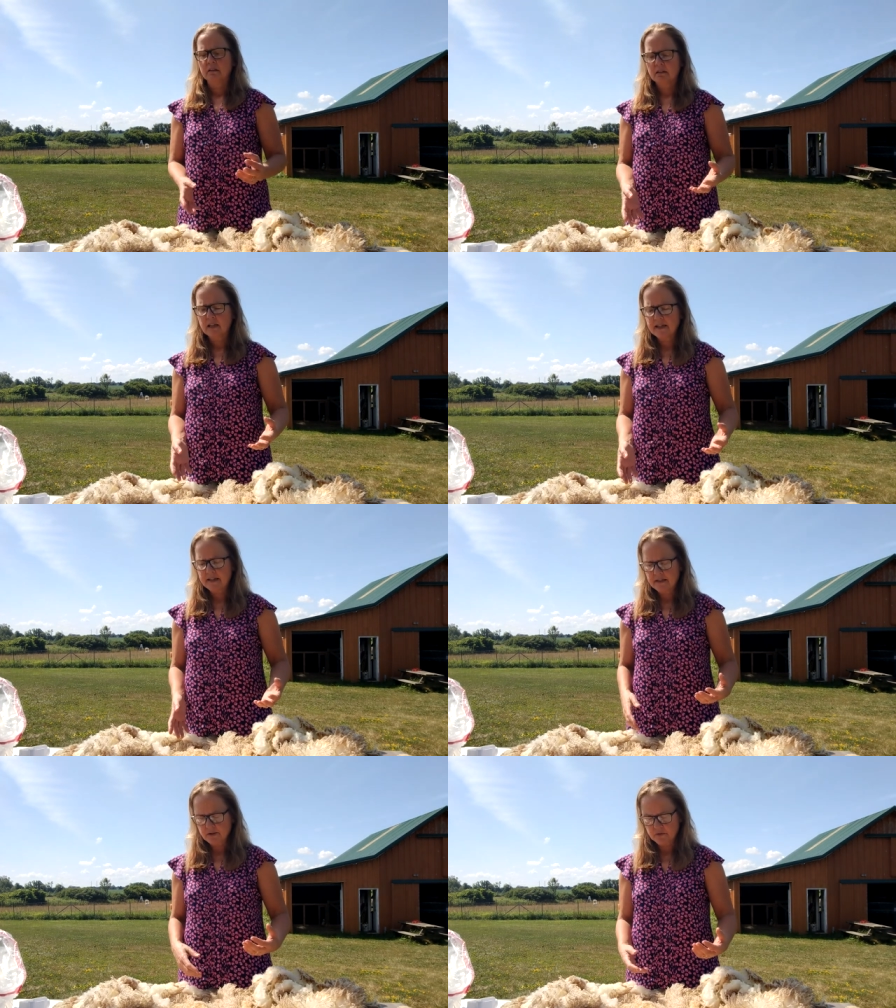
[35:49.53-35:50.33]

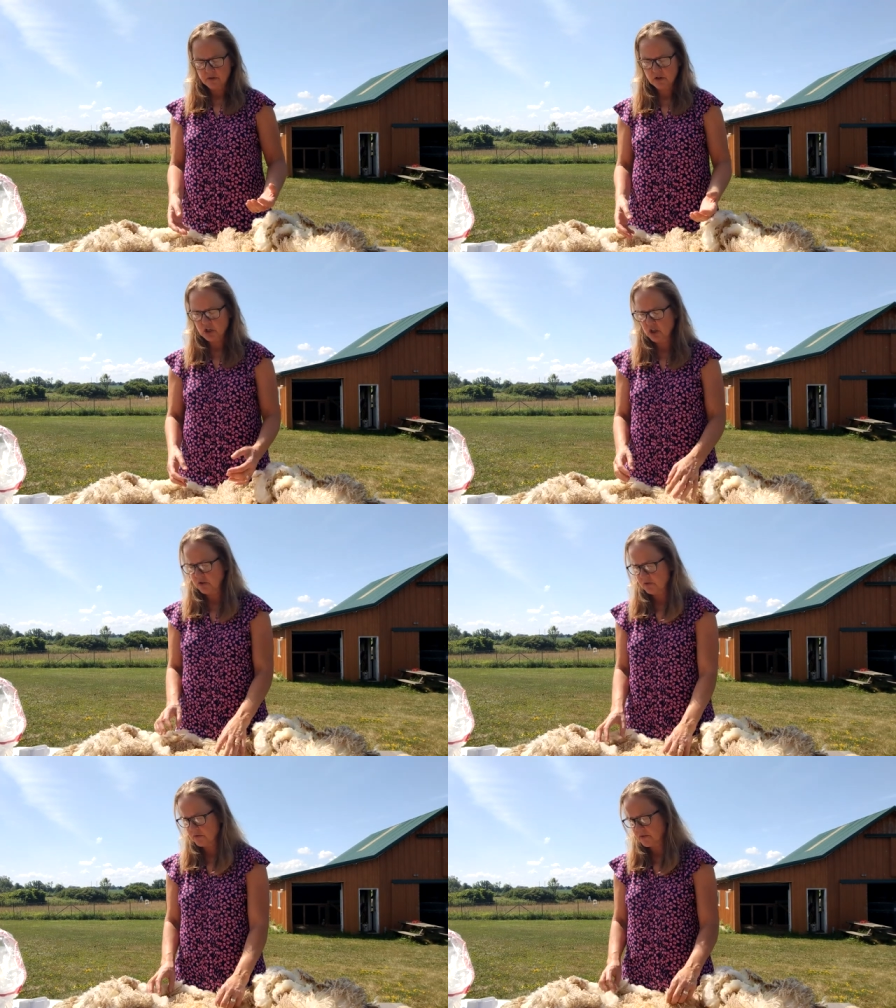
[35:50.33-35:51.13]
clients or for
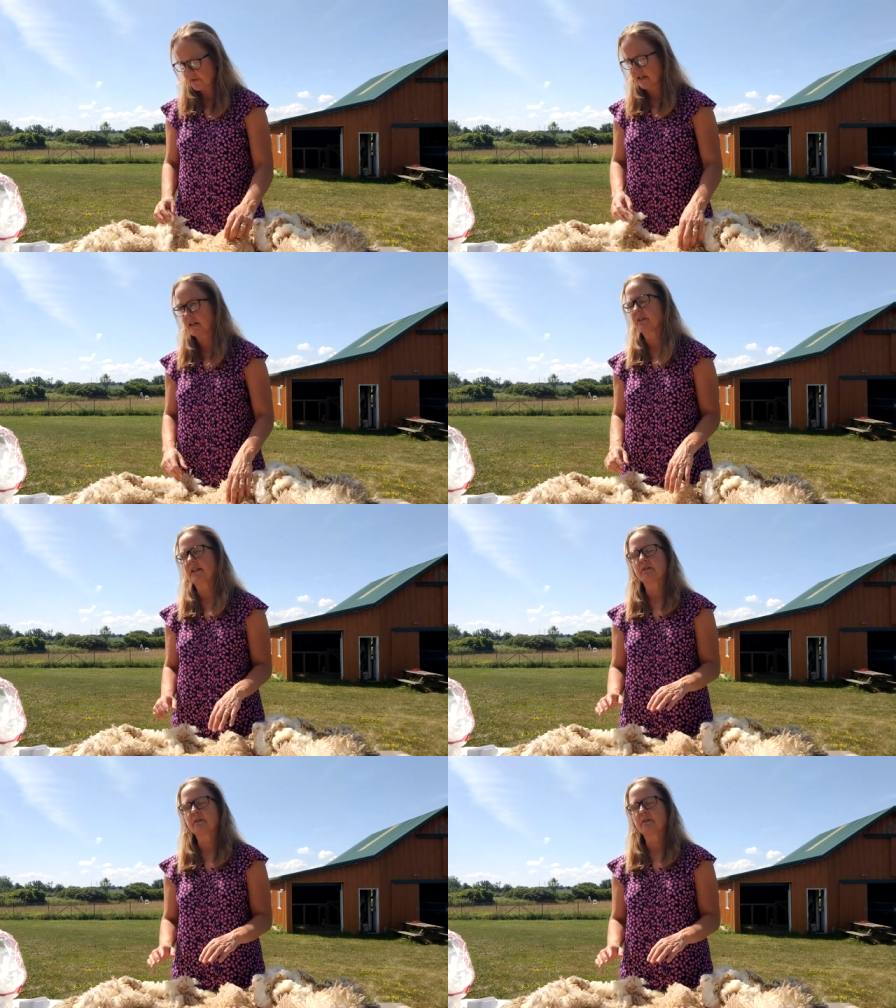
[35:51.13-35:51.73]
shows, carding,